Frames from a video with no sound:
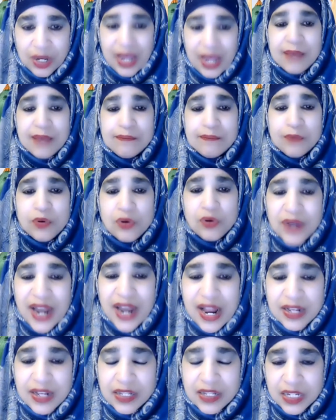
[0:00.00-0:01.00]
And
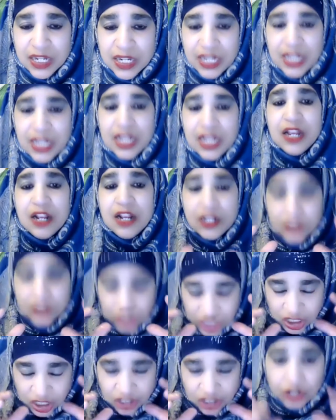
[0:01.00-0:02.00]
morality
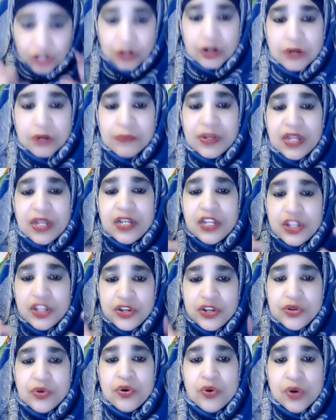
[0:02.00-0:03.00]
determine
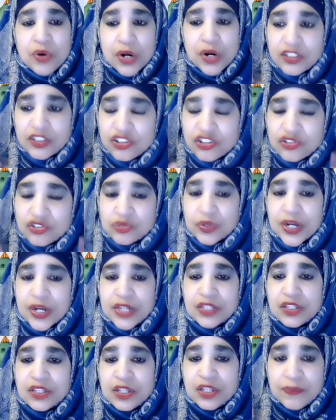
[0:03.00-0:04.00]
your
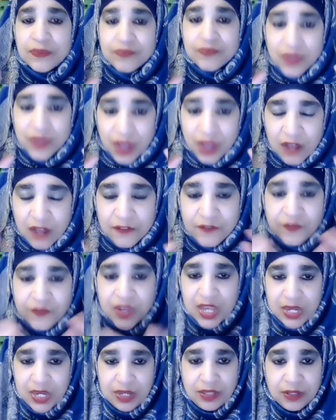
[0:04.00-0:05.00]
strength of
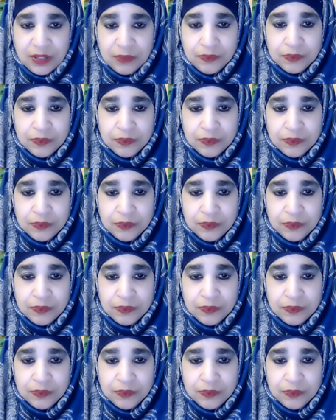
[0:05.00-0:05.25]
faith.